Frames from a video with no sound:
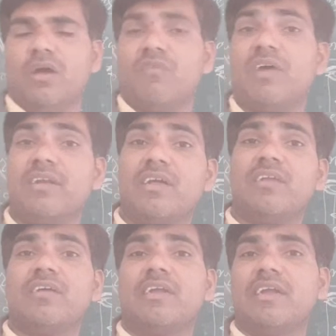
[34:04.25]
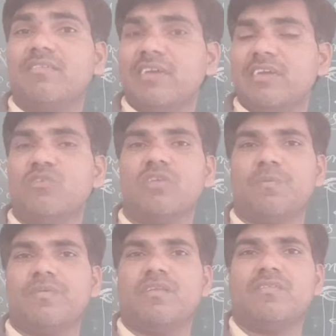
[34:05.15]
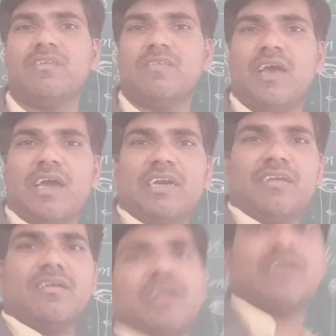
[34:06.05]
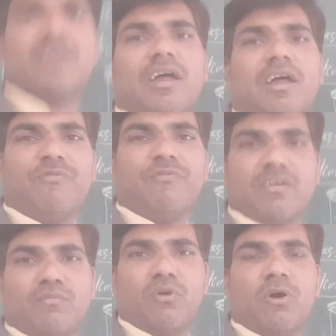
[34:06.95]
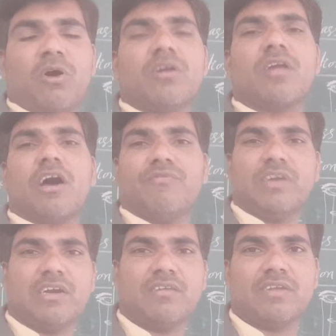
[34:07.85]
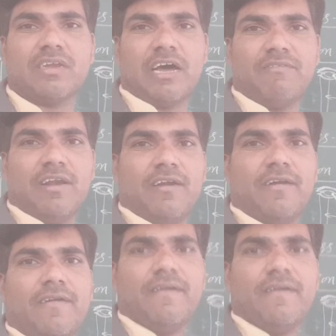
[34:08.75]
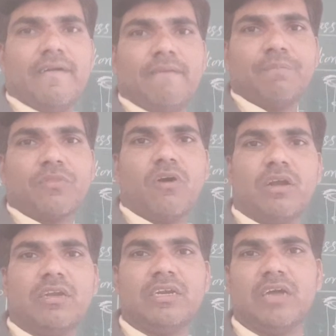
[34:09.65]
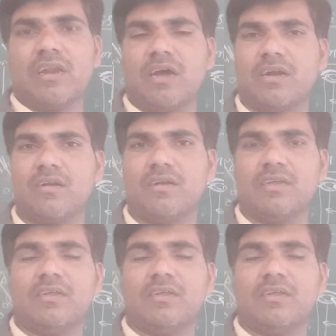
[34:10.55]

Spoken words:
When there is a density substance is there, it is in a traffic, more traffic it's a travel. Got it or not?